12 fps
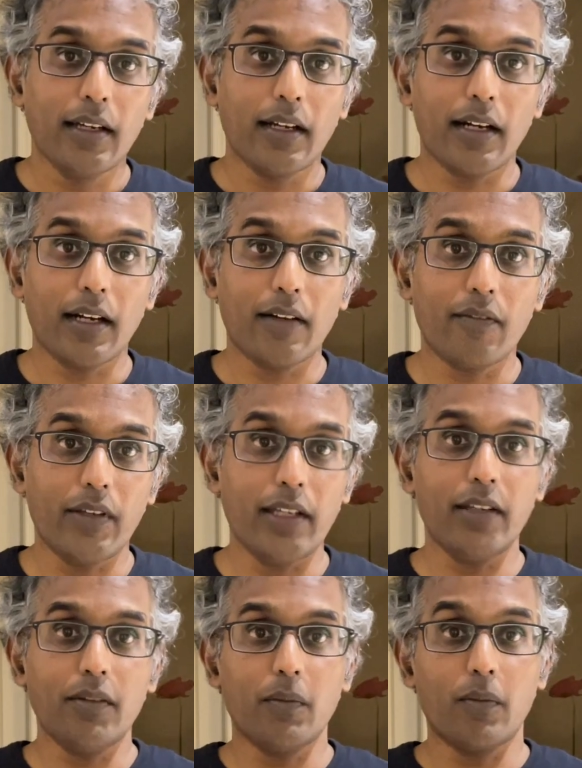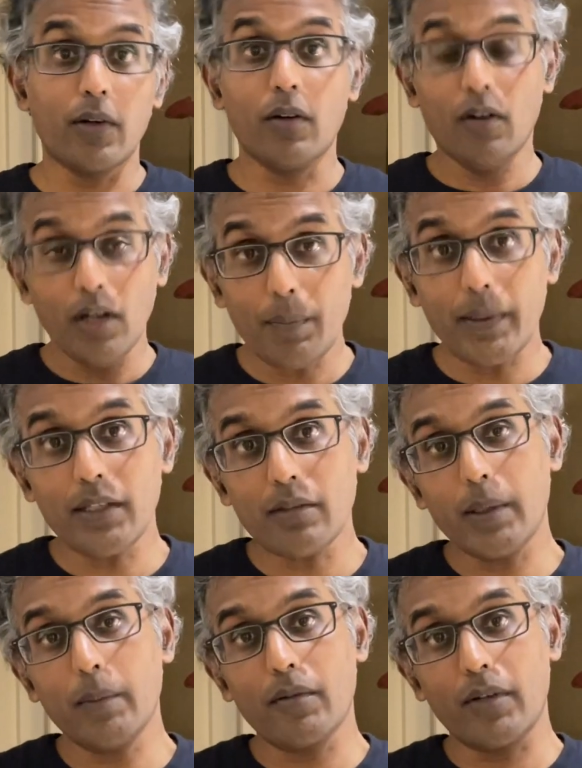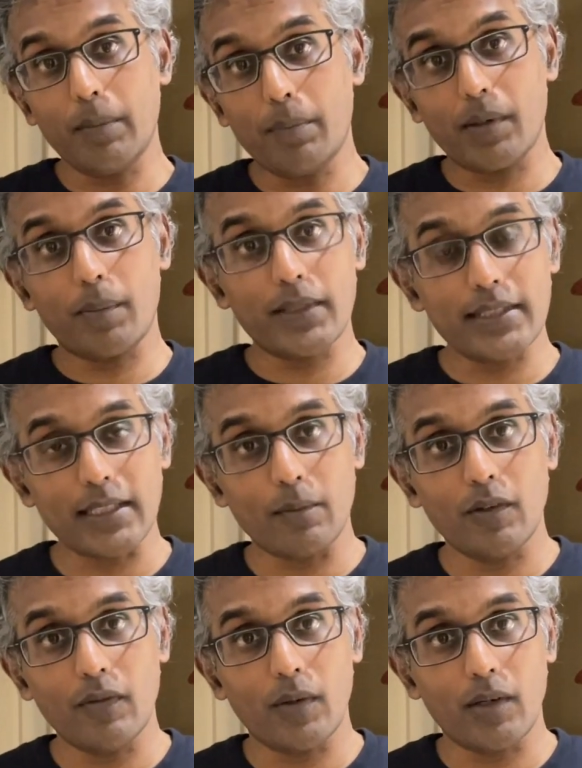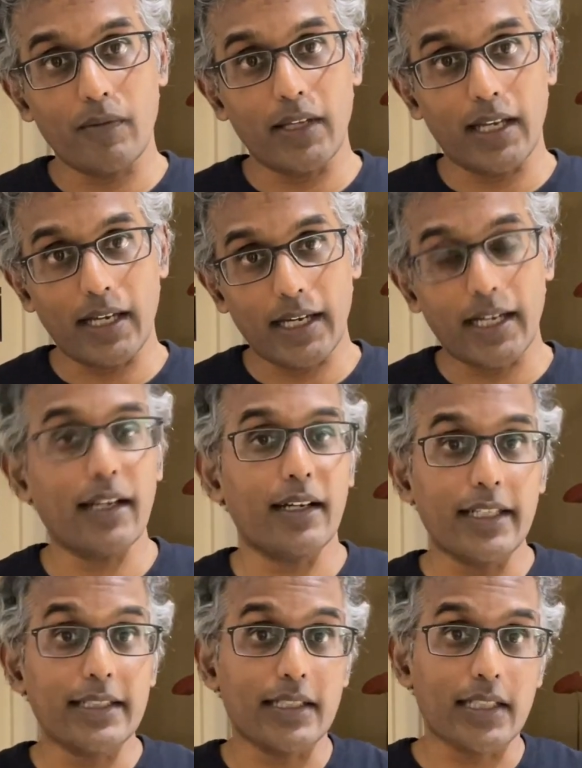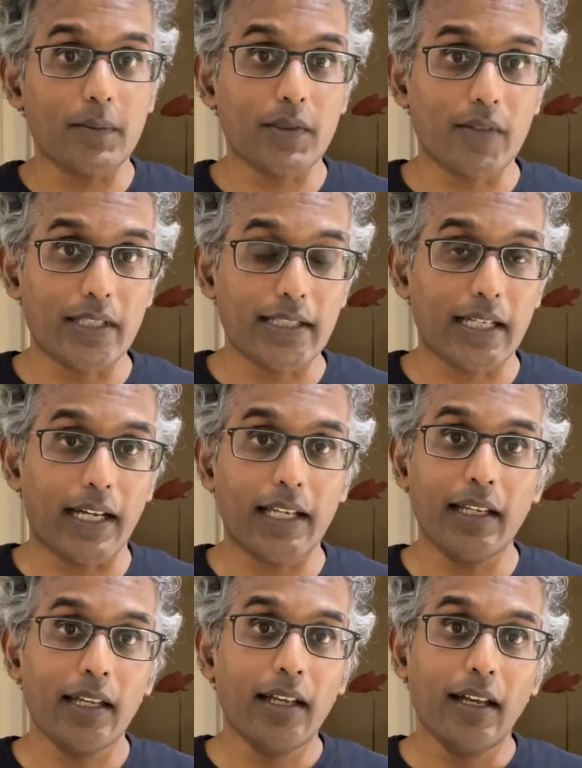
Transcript: uh, we were hoping to be able to repurpose some of what we had, at least in terms of design.